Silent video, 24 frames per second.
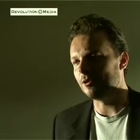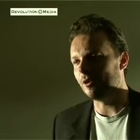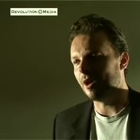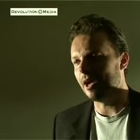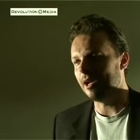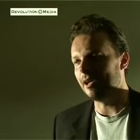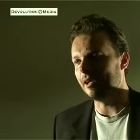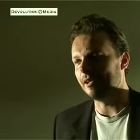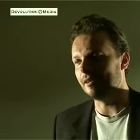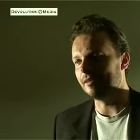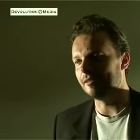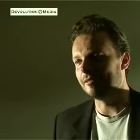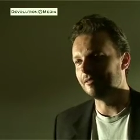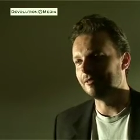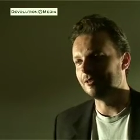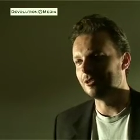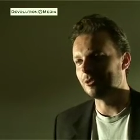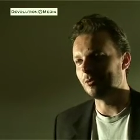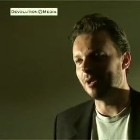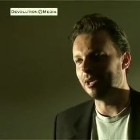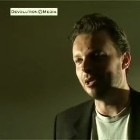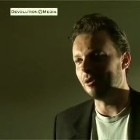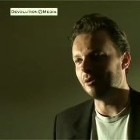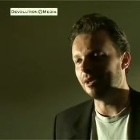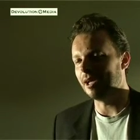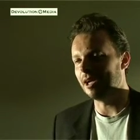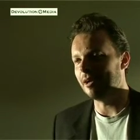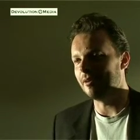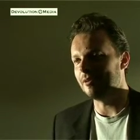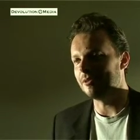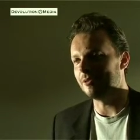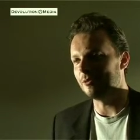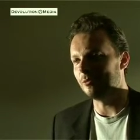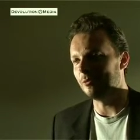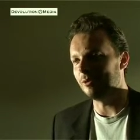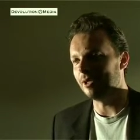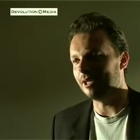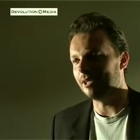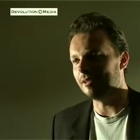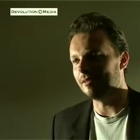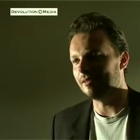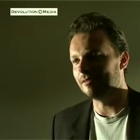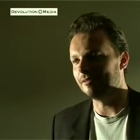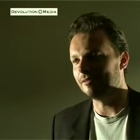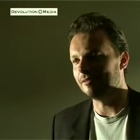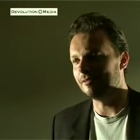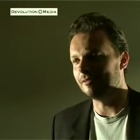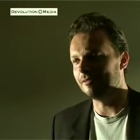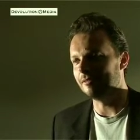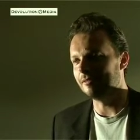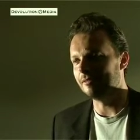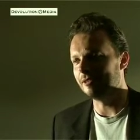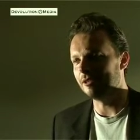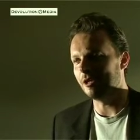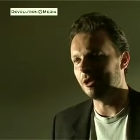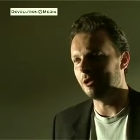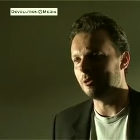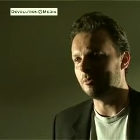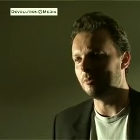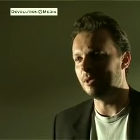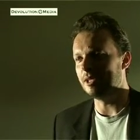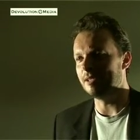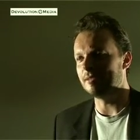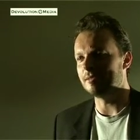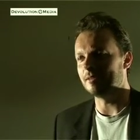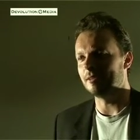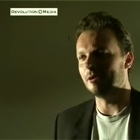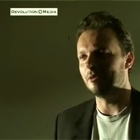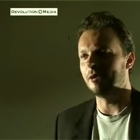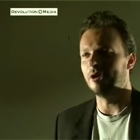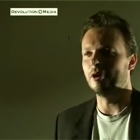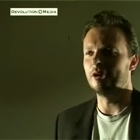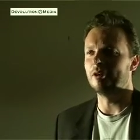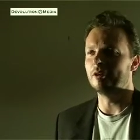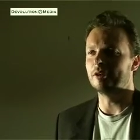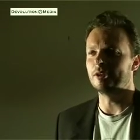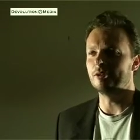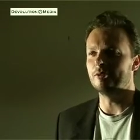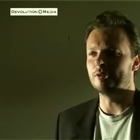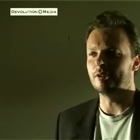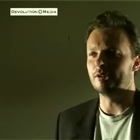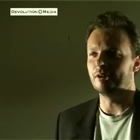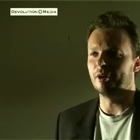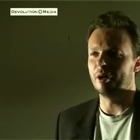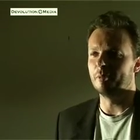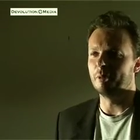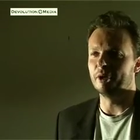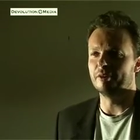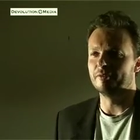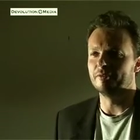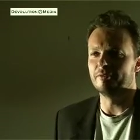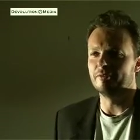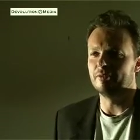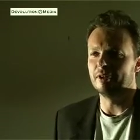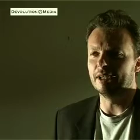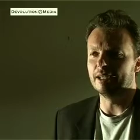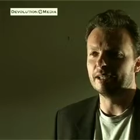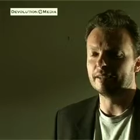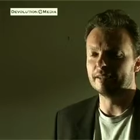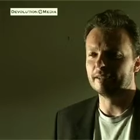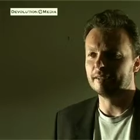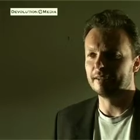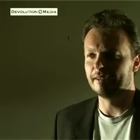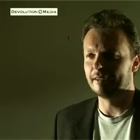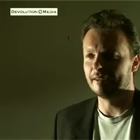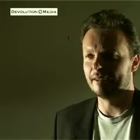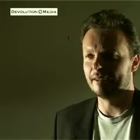training 20 odd hours a week, nobody's going to argue that I'm unfit.